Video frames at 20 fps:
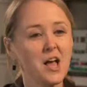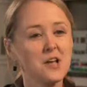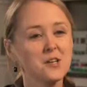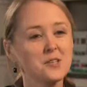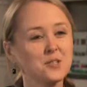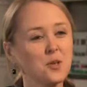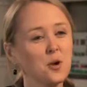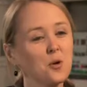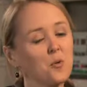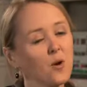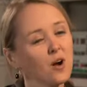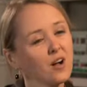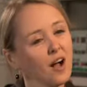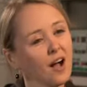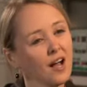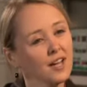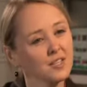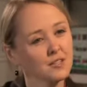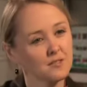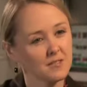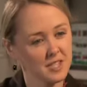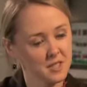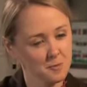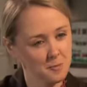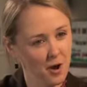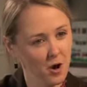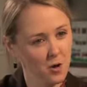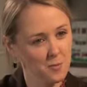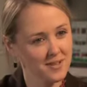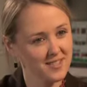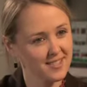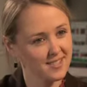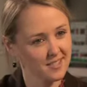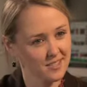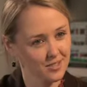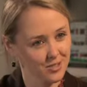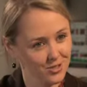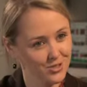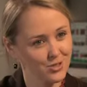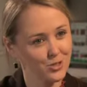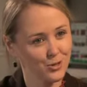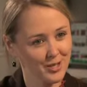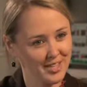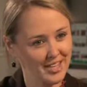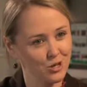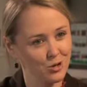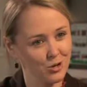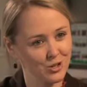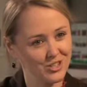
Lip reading: So what kind of experiments are you doing here at